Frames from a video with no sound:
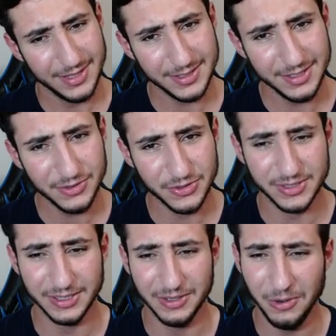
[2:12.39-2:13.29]

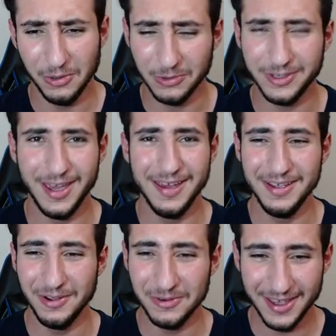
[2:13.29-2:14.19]
interesting goal. Okay,
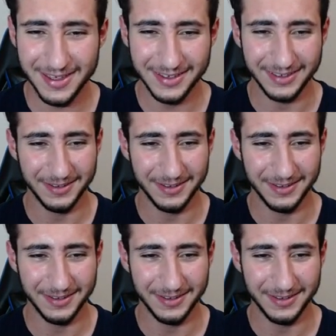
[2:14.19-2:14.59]
okay.